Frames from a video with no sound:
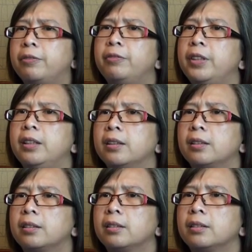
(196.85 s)

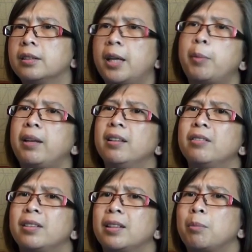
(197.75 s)
feel they may live
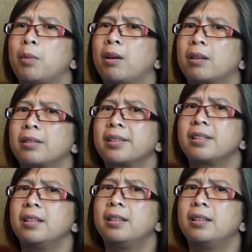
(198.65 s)
in a democracy.